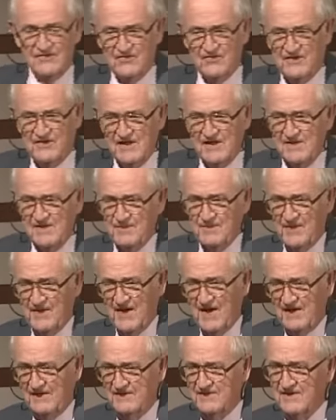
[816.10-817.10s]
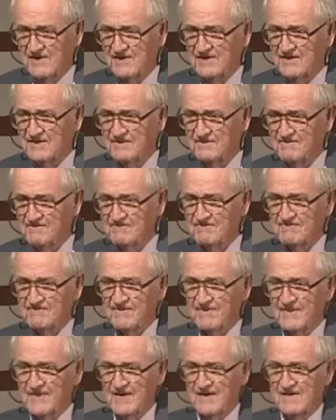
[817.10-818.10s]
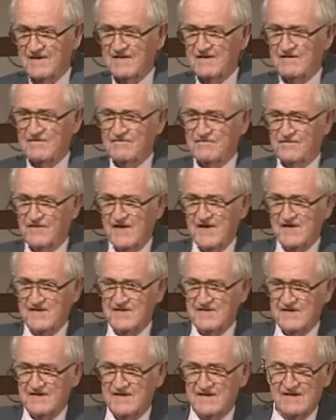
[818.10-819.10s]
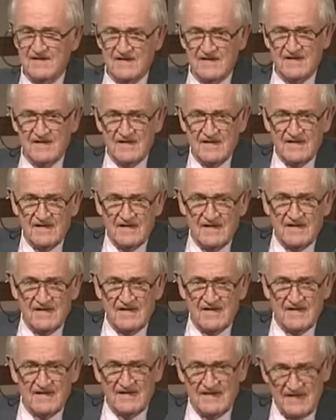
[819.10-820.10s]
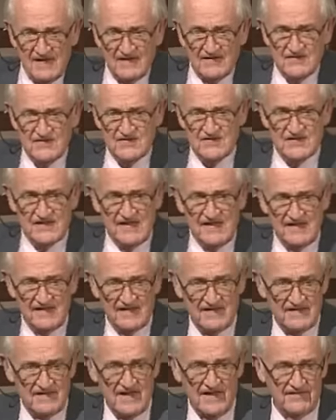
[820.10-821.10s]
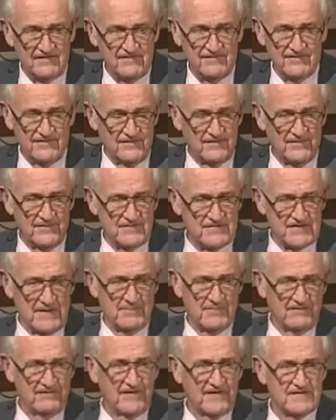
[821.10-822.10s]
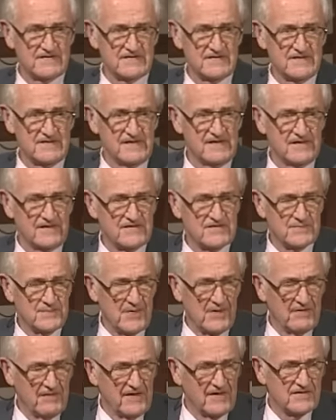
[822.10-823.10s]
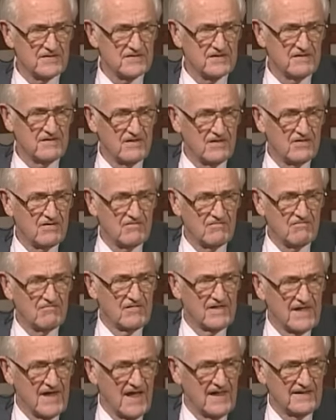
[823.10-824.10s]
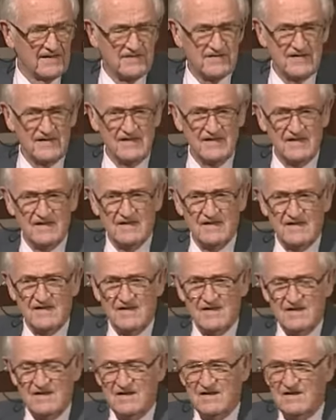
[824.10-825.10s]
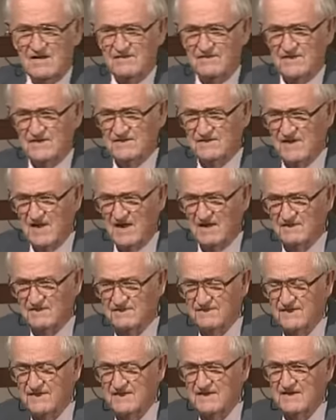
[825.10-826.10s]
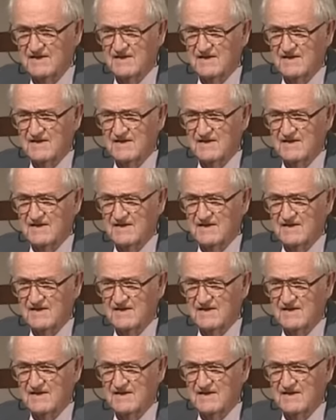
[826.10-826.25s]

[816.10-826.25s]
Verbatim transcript: to keep that faith in the unseen and yet for some of us the experienced reality of a love